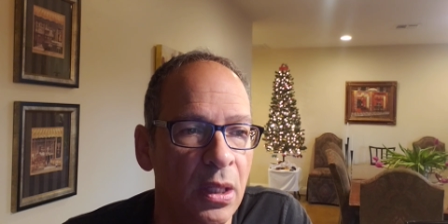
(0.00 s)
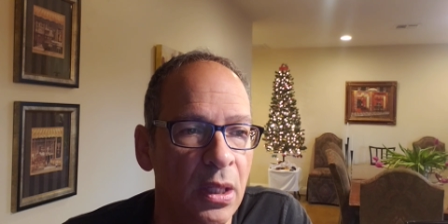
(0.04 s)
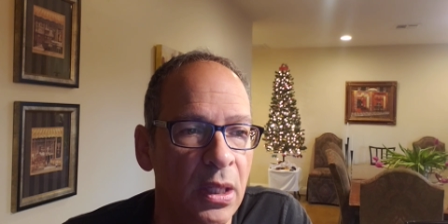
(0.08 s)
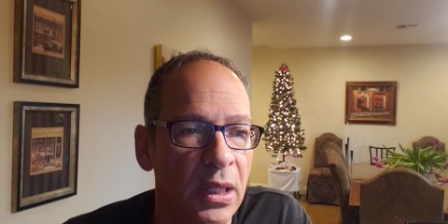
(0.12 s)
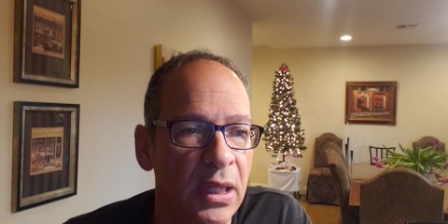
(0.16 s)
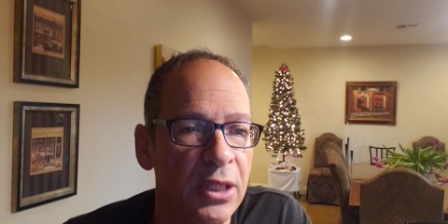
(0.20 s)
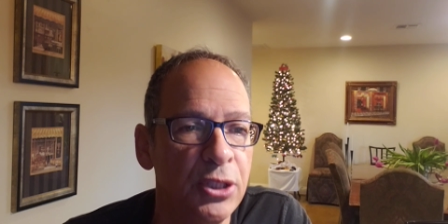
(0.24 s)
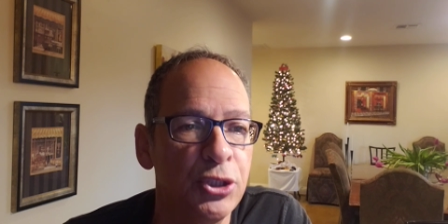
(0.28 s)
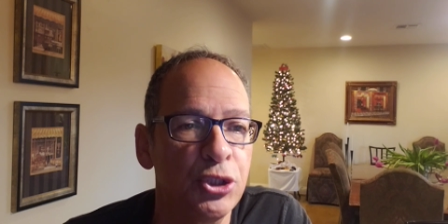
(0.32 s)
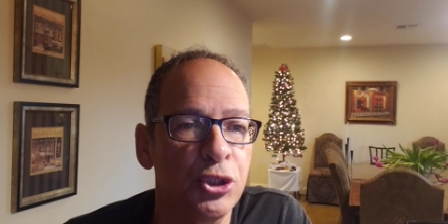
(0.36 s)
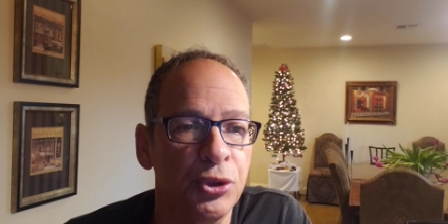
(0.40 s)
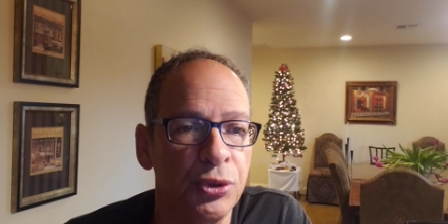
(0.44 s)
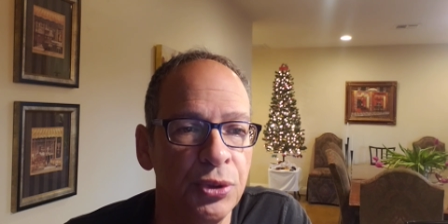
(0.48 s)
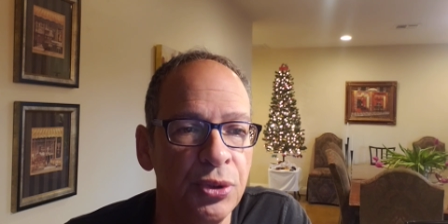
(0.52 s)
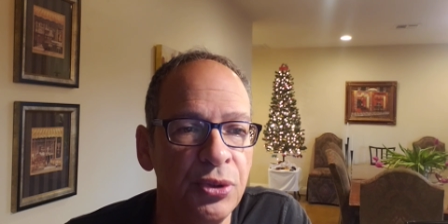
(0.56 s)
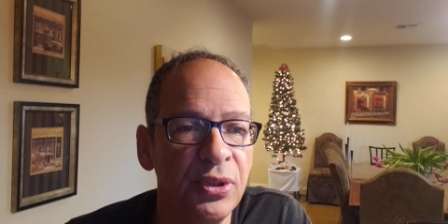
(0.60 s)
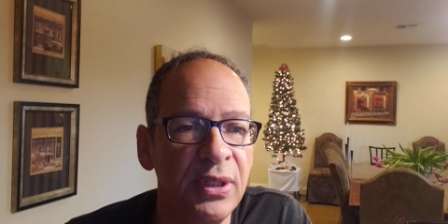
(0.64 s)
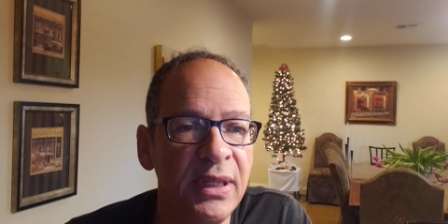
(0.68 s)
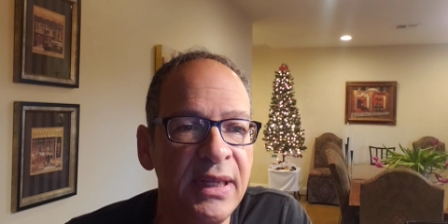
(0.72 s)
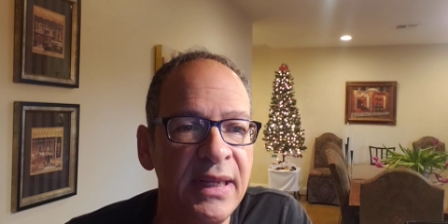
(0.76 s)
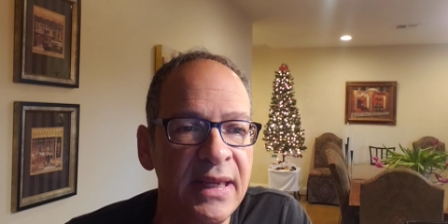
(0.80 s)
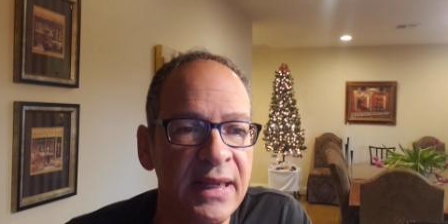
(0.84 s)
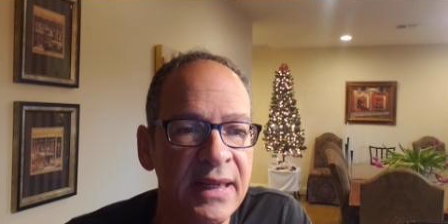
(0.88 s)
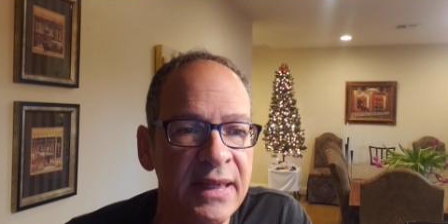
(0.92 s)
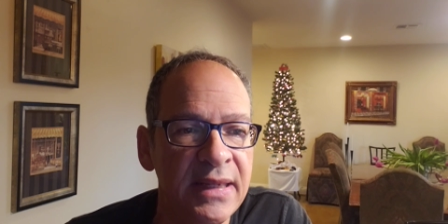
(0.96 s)
It
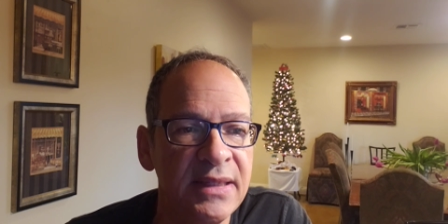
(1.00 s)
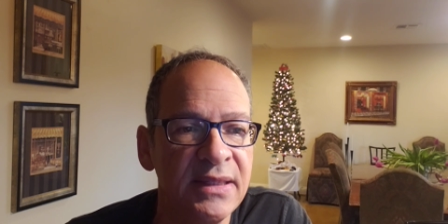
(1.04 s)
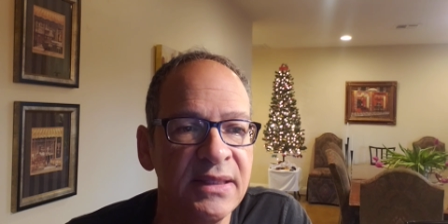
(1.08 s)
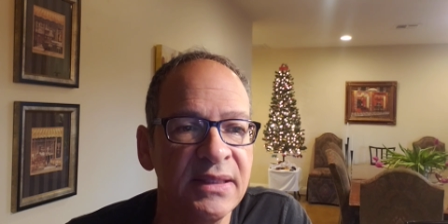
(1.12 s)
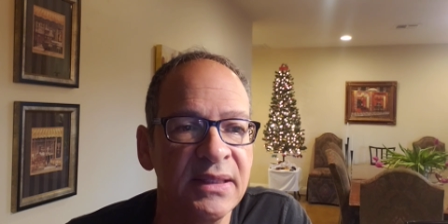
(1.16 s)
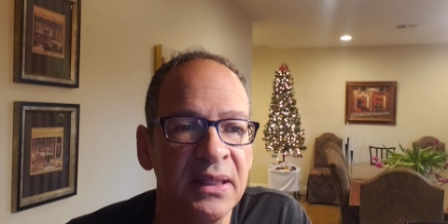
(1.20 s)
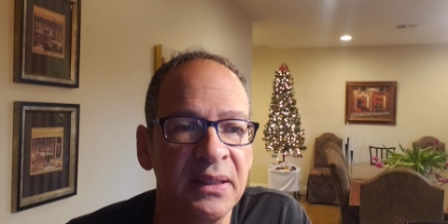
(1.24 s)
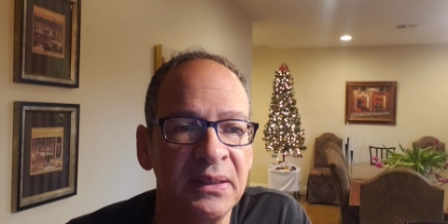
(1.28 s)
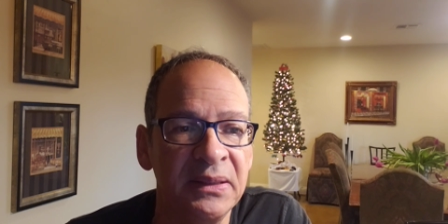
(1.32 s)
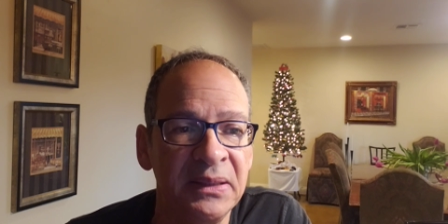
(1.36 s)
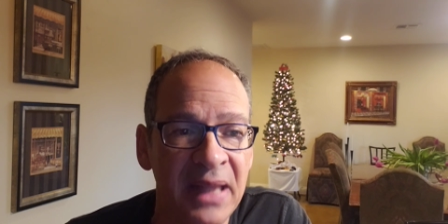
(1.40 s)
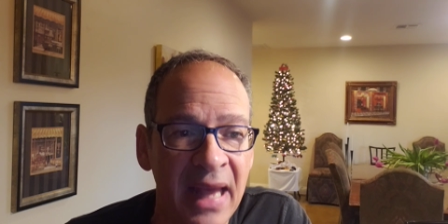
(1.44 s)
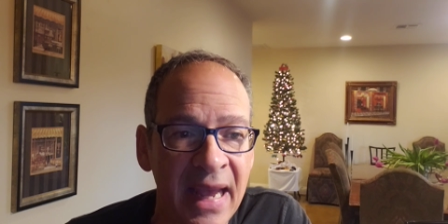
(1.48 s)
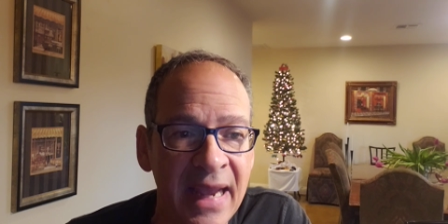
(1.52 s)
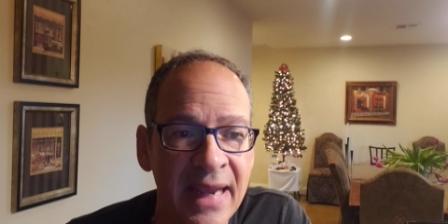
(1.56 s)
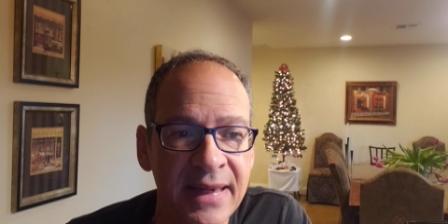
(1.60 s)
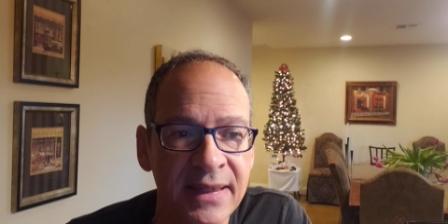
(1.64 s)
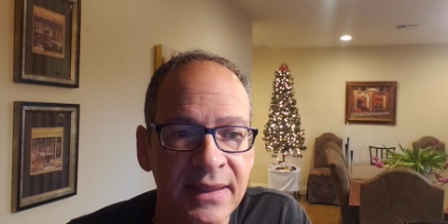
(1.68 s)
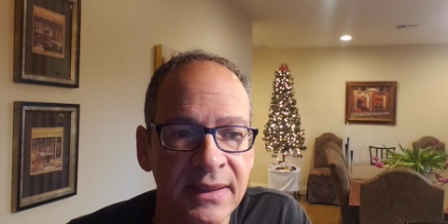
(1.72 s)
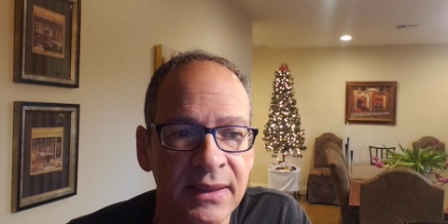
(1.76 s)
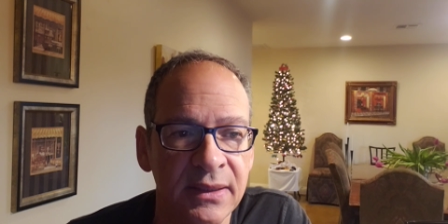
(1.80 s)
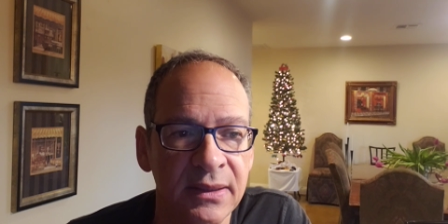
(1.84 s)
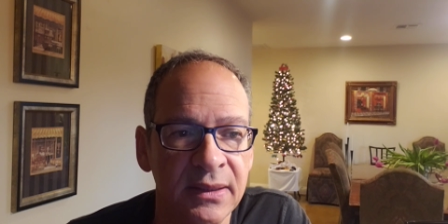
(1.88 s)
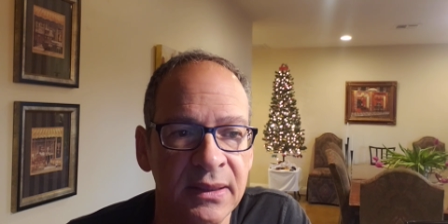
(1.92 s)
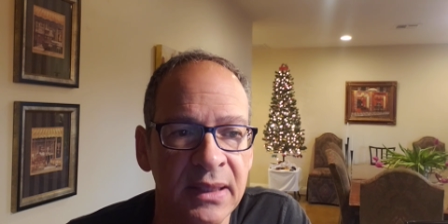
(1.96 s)
truly is the light